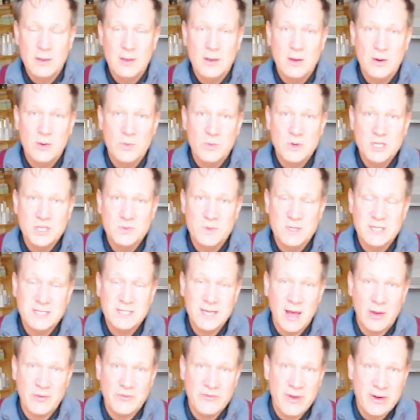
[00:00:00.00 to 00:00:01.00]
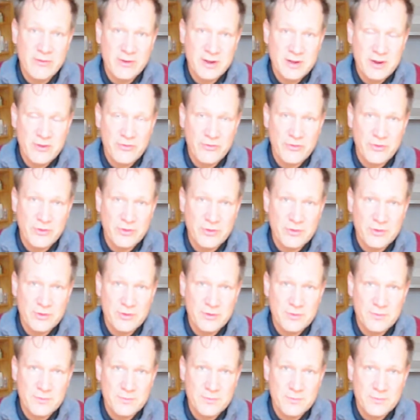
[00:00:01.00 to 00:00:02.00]
which will sound very different.
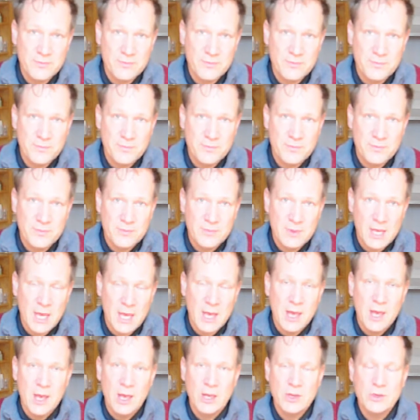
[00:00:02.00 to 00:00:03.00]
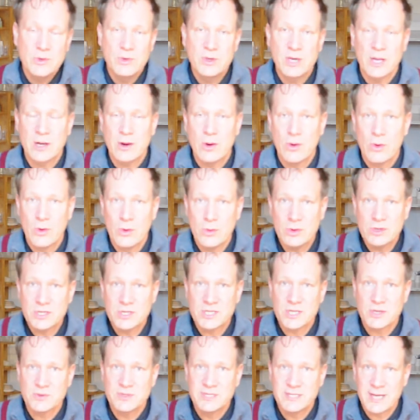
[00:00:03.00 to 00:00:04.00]
You can
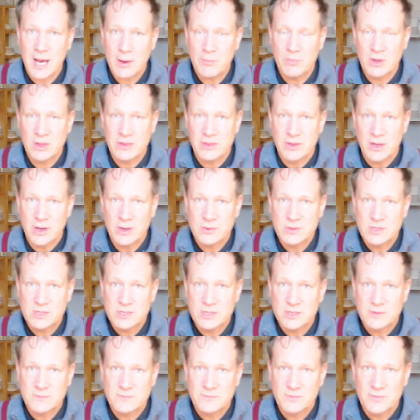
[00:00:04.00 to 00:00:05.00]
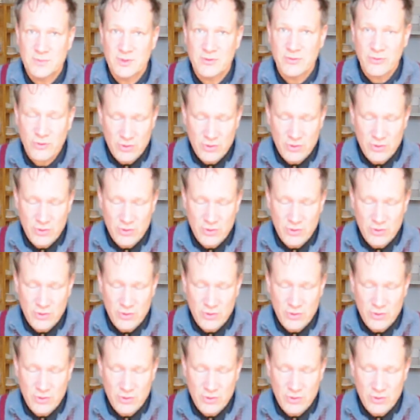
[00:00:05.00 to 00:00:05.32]
also double notes. For